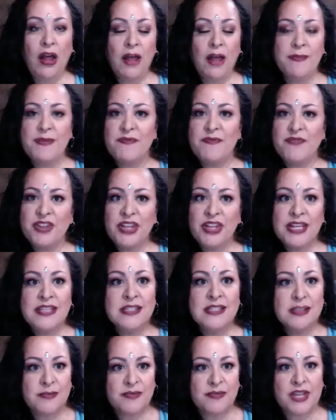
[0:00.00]
have been feeling
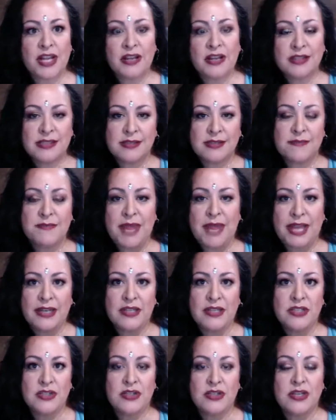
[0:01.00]
something on some
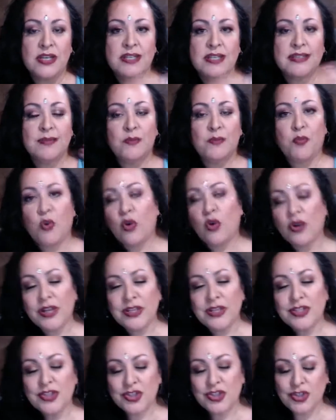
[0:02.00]
magnitude, and it's
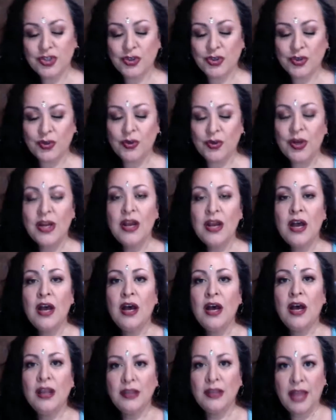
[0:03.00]
important to
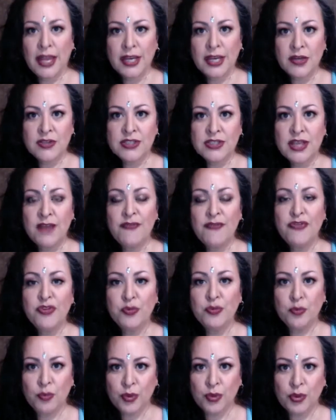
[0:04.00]
allow yourself
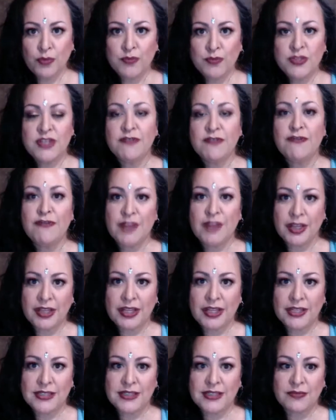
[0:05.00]
the room to feel
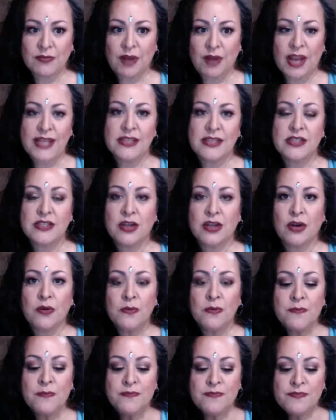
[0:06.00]
it, right?
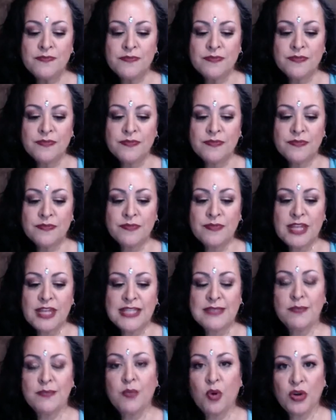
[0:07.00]
So
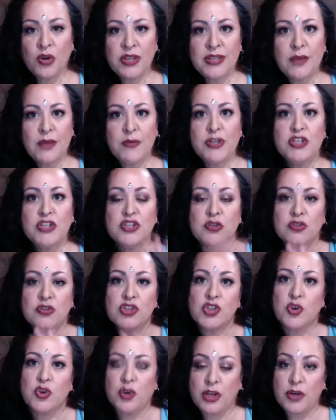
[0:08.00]
it's important that we just don't
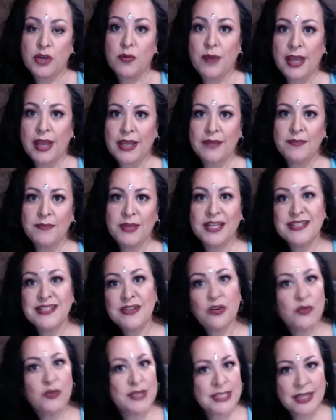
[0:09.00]
skirt it away, because it
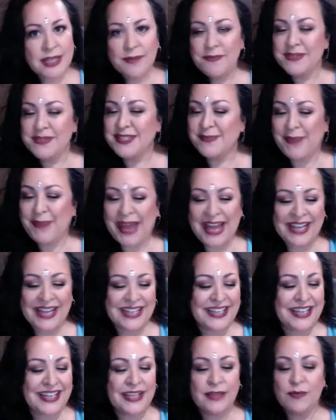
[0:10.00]
always comes
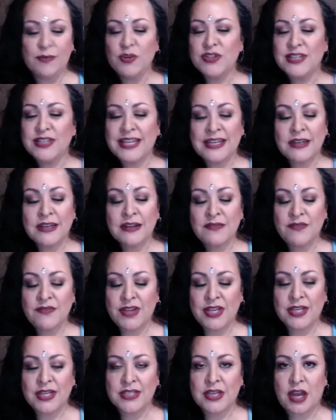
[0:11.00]
back in the most
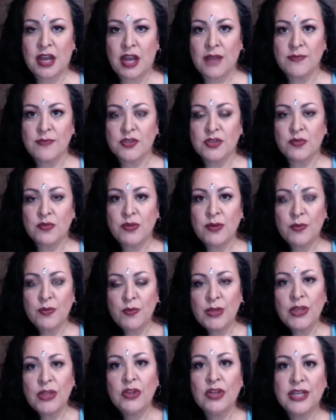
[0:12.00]
inconvenient times. So when
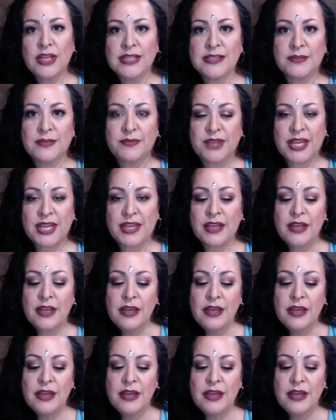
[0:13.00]
we look at something,